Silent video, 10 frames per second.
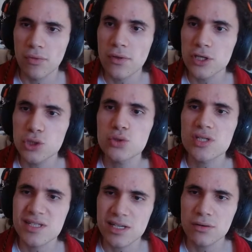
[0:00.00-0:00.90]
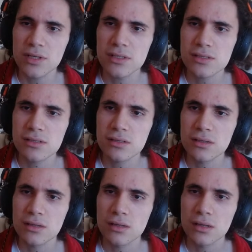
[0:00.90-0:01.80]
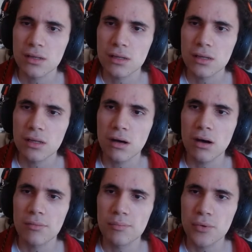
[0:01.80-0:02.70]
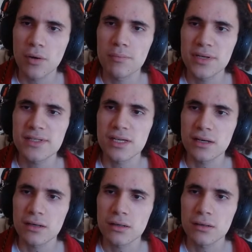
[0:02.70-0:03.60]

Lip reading: huge series are competing